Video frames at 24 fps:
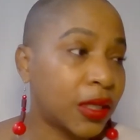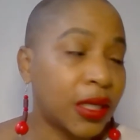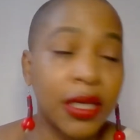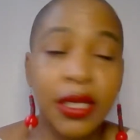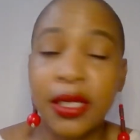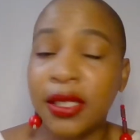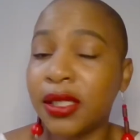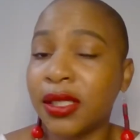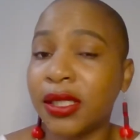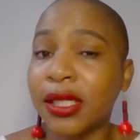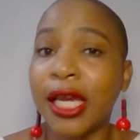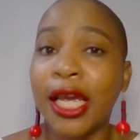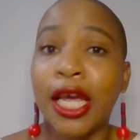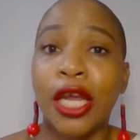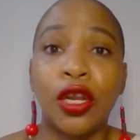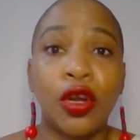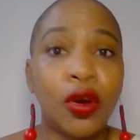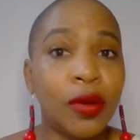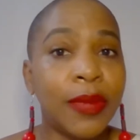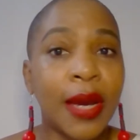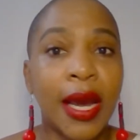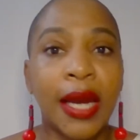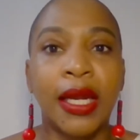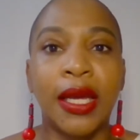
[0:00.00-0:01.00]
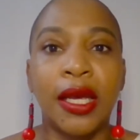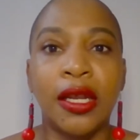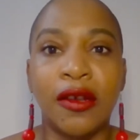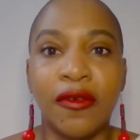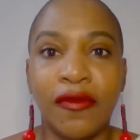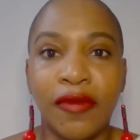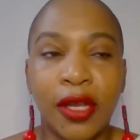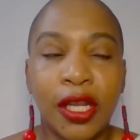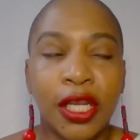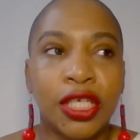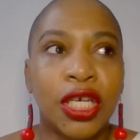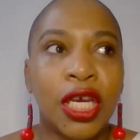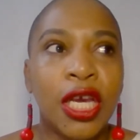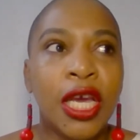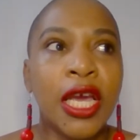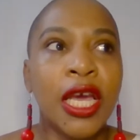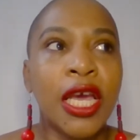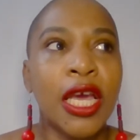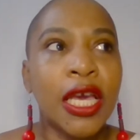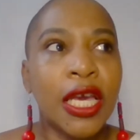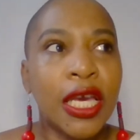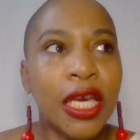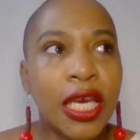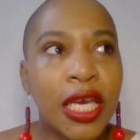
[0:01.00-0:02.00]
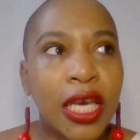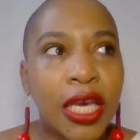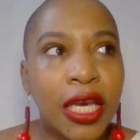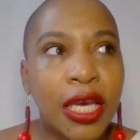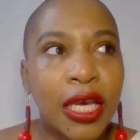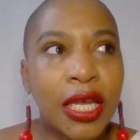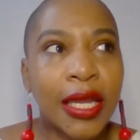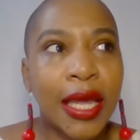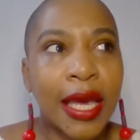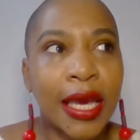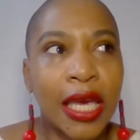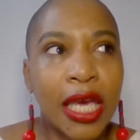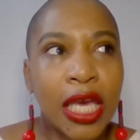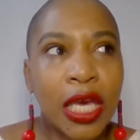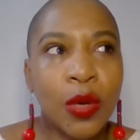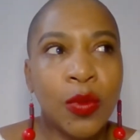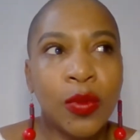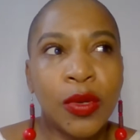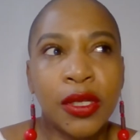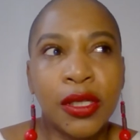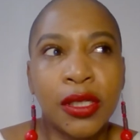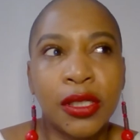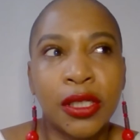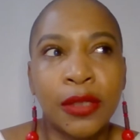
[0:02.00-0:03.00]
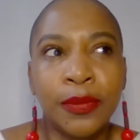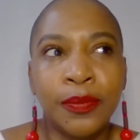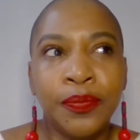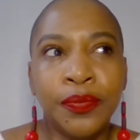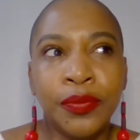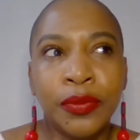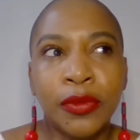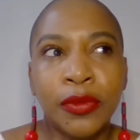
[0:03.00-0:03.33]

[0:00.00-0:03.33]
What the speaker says: couldn't stand nobody in the village. He like it was